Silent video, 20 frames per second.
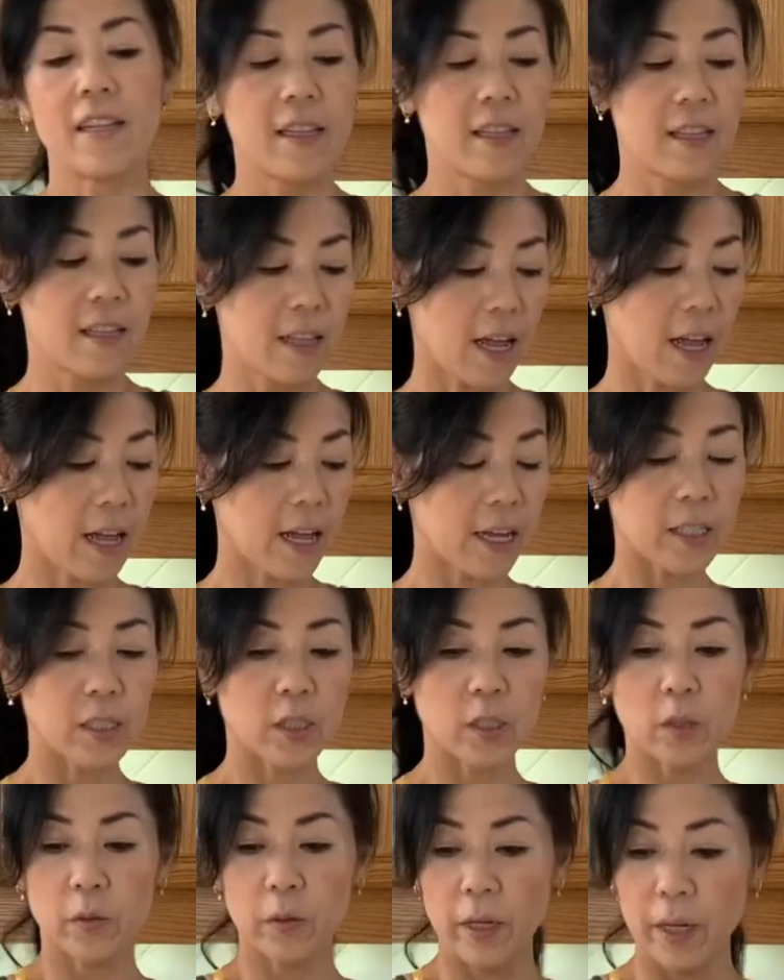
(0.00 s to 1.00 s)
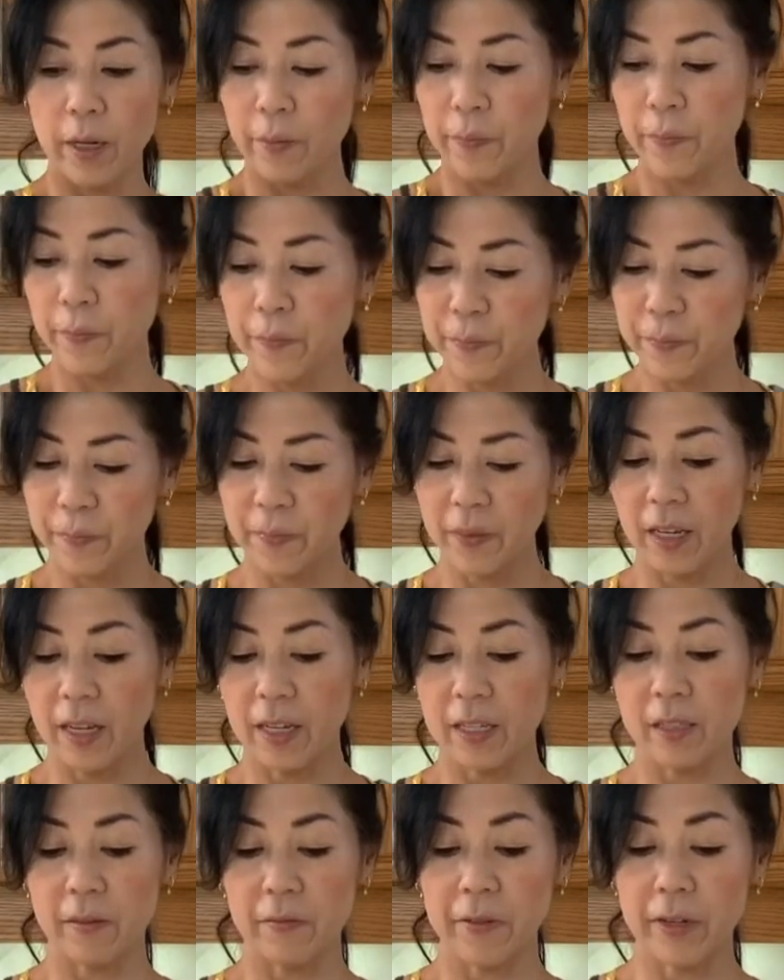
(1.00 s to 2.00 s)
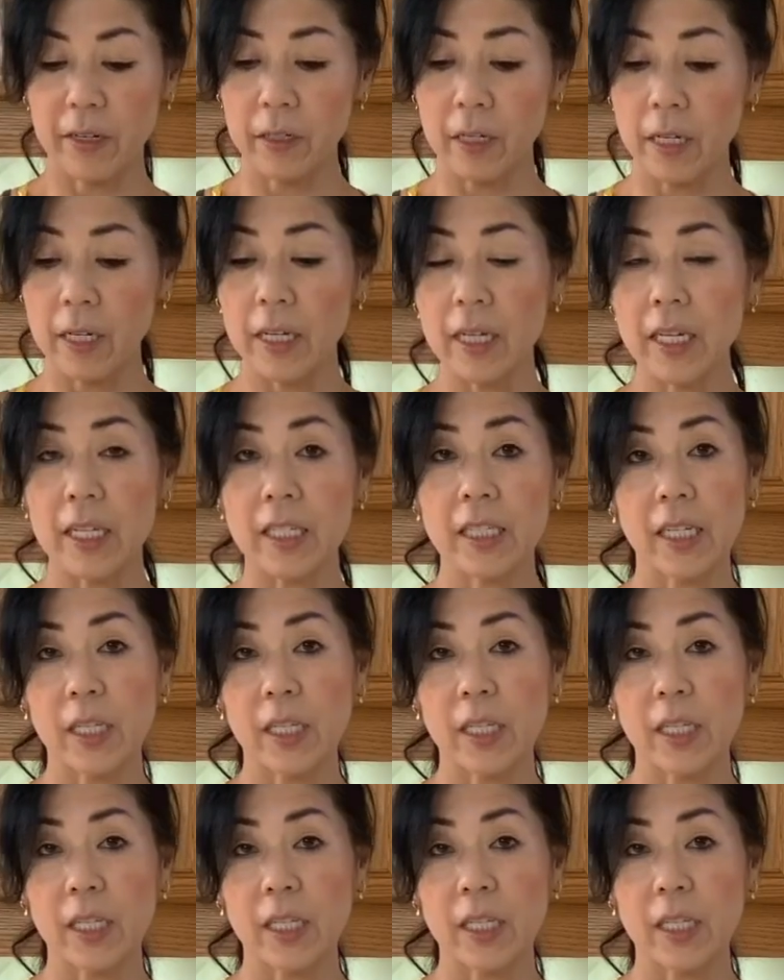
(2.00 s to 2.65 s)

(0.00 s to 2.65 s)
the ice cream. It's very easy